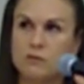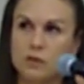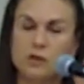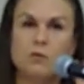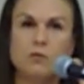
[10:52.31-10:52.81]

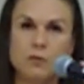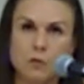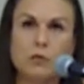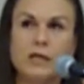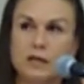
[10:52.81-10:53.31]
you know,
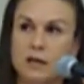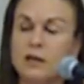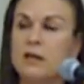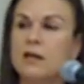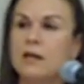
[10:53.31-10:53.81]
arena,
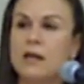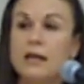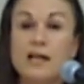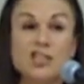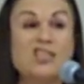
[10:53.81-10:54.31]
it
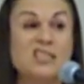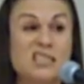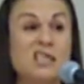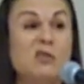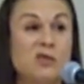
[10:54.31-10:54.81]
actually
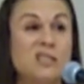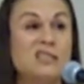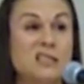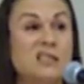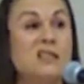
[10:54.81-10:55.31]

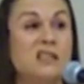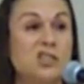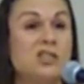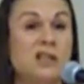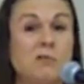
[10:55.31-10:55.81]
decreases
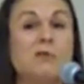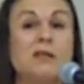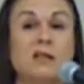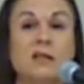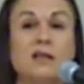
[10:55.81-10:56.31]
clinician
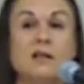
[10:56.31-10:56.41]
empathy.